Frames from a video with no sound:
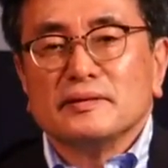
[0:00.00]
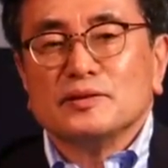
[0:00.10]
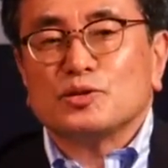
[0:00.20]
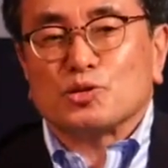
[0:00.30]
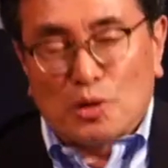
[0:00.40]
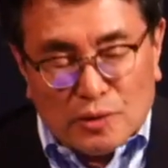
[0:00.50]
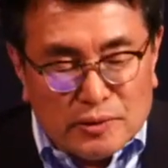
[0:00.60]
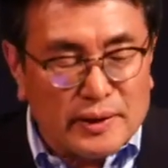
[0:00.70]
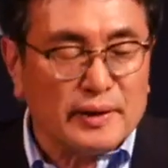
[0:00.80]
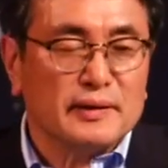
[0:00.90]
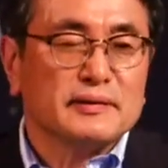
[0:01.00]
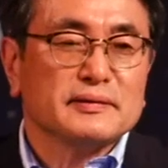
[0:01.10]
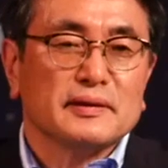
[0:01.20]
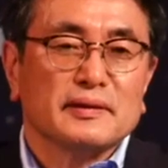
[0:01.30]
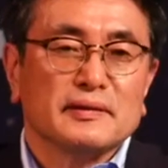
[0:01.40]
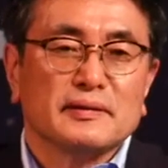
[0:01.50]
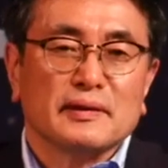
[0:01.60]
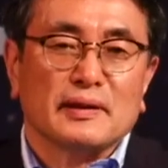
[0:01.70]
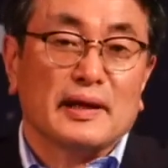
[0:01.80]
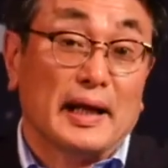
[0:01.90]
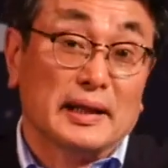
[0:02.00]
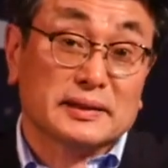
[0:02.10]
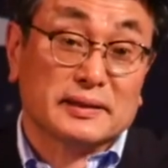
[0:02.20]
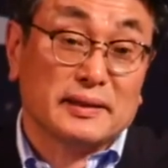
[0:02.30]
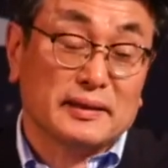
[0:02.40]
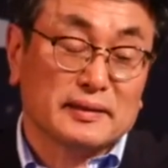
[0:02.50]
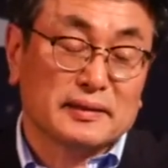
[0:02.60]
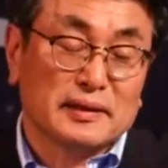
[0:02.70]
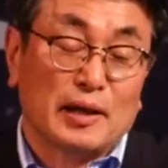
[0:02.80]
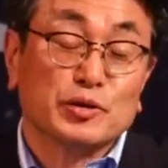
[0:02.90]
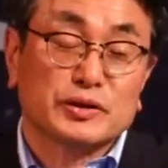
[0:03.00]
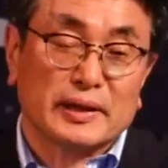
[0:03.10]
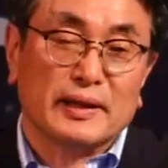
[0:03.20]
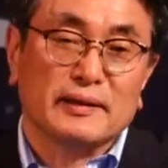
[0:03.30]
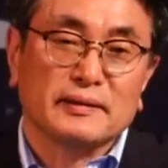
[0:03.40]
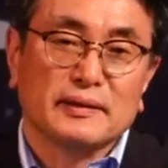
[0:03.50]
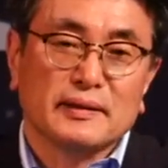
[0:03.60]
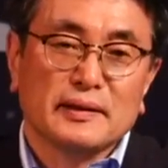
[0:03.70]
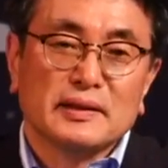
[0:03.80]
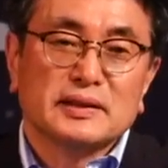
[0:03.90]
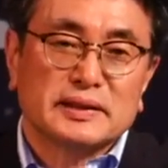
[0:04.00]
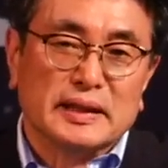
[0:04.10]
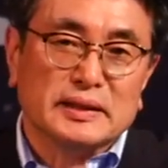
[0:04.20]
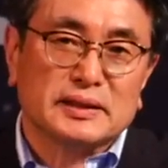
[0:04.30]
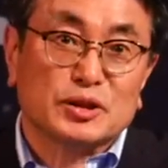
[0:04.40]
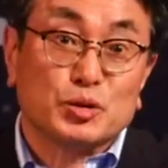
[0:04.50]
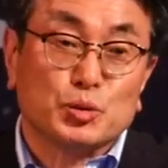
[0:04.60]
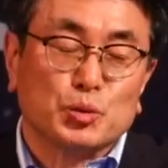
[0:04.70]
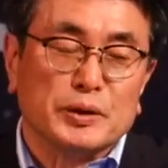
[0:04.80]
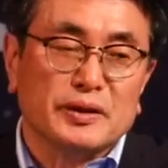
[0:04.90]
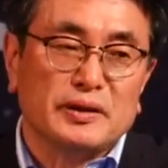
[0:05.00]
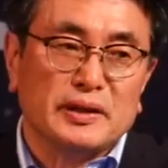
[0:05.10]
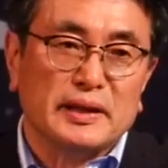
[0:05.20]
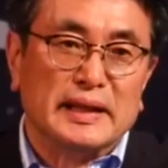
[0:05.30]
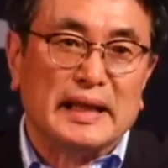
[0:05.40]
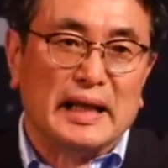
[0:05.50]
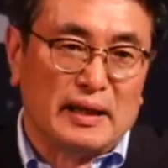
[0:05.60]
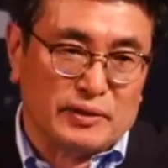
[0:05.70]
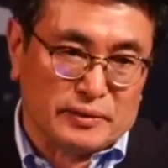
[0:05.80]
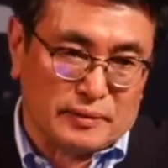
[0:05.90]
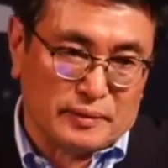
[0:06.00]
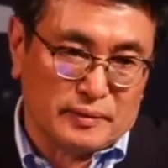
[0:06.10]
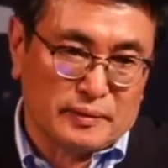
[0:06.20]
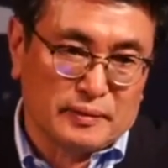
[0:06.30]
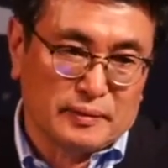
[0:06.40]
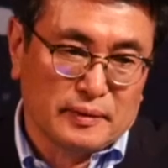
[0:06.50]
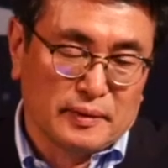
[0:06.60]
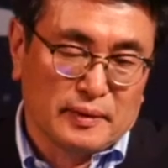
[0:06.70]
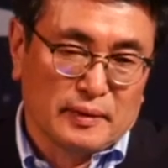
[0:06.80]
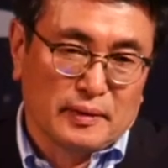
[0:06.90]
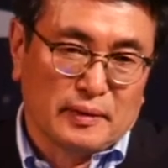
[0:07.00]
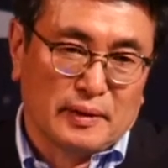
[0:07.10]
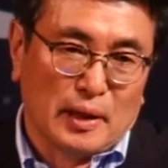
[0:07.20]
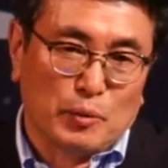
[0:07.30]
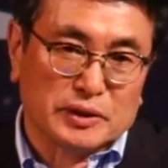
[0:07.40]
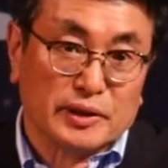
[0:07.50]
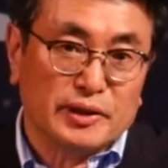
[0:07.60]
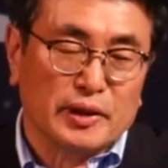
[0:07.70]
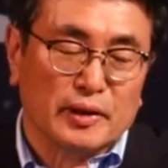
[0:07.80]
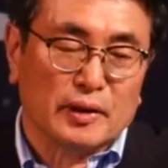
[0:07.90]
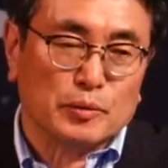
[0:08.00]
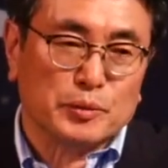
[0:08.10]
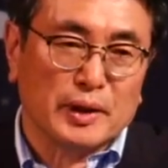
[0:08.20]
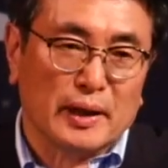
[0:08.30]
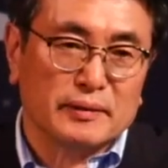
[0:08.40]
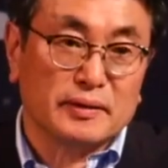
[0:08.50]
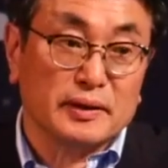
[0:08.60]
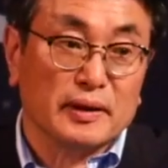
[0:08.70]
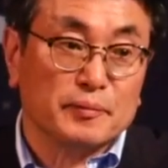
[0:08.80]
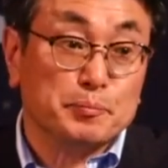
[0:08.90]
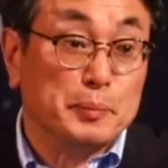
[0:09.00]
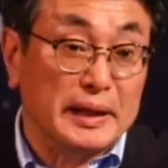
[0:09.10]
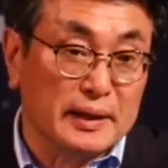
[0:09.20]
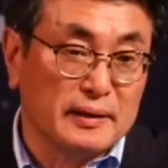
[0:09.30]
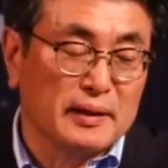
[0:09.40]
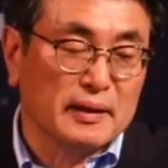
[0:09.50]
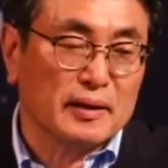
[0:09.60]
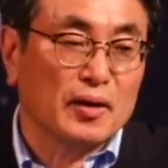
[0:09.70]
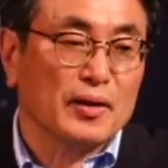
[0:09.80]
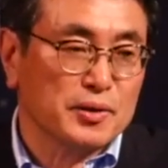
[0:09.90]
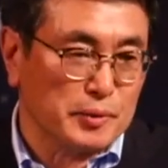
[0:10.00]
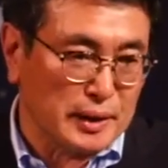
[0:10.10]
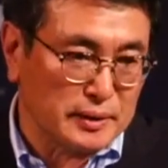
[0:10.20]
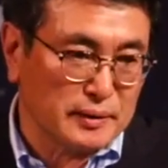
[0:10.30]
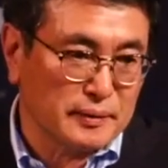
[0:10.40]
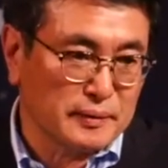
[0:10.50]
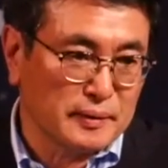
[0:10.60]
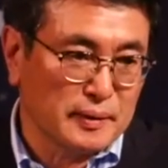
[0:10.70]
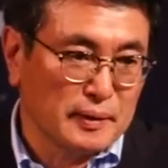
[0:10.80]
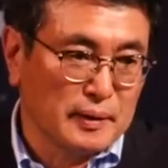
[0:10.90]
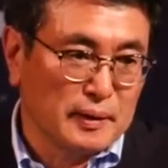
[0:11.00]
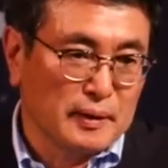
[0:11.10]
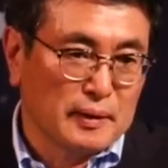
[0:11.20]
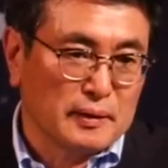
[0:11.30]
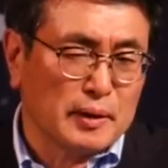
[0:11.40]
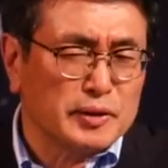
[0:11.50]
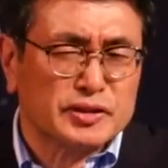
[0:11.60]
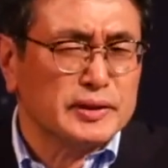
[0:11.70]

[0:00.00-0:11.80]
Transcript: strongly last, I would say, since 2011. That was a year we had the uh, big earthquake. That was